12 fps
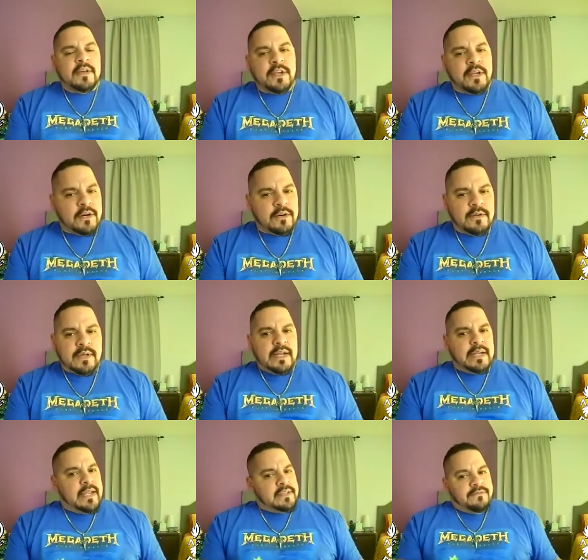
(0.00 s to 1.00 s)
you know,
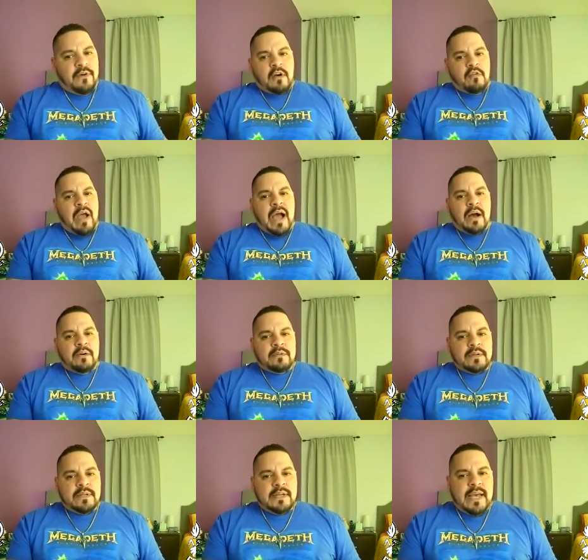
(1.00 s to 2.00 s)
let's fuck
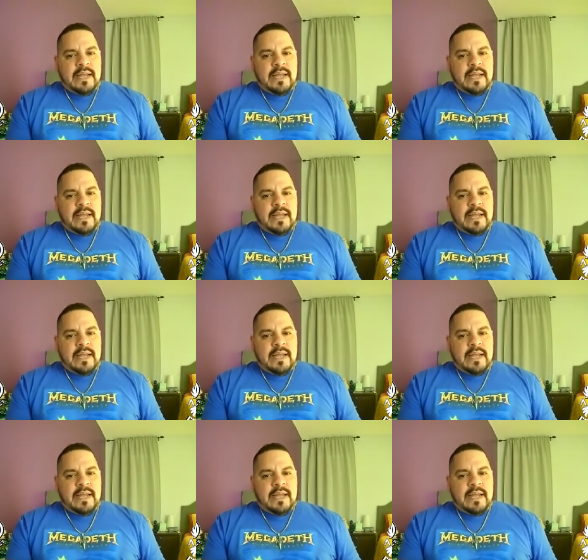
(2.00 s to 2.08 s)
around